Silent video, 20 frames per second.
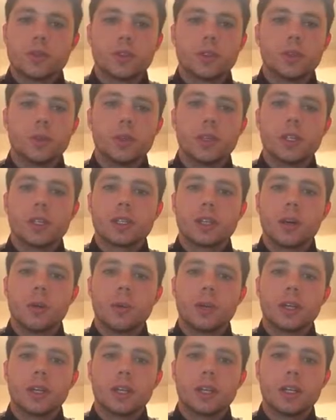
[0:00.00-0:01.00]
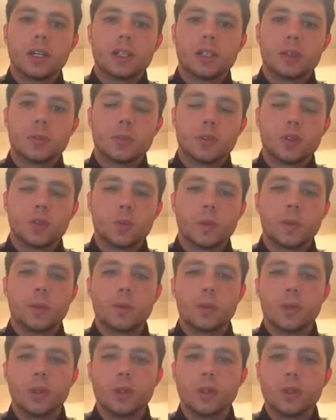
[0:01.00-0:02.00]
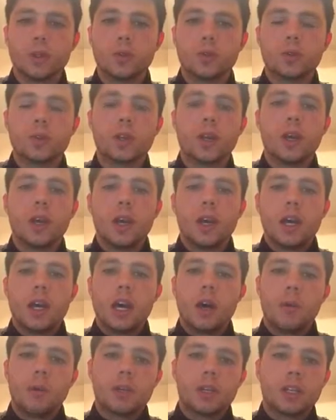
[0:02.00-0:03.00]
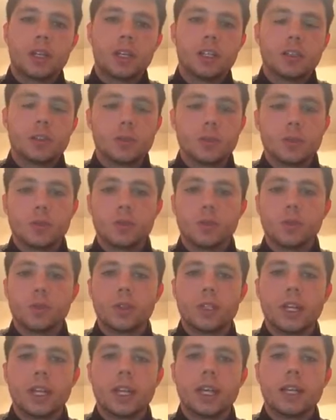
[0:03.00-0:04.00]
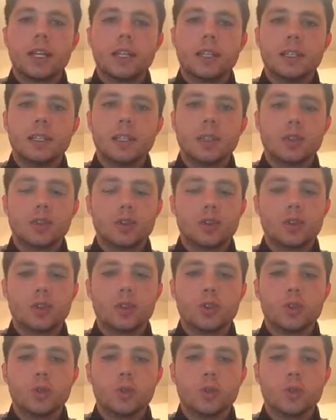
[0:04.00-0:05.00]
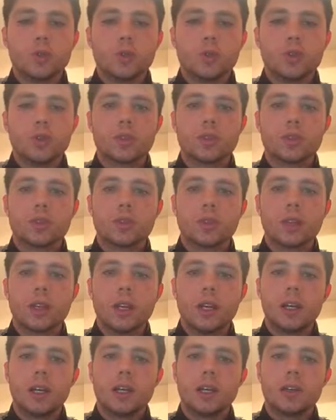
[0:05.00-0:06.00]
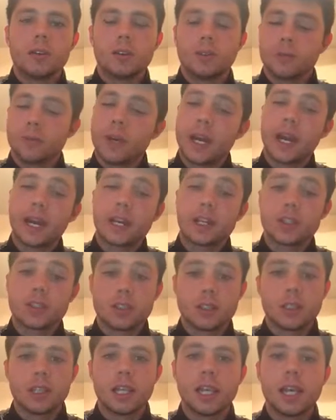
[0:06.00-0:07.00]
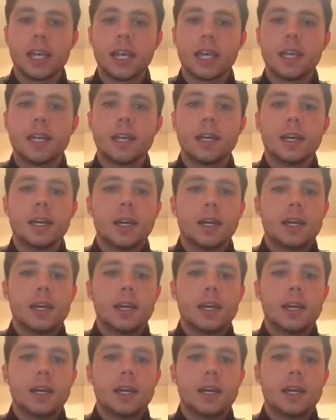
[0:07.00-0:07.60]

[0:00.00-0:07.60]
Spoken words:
for 2 weeks, how many customers we would lose, how many customers would get their shoes, their package delayed,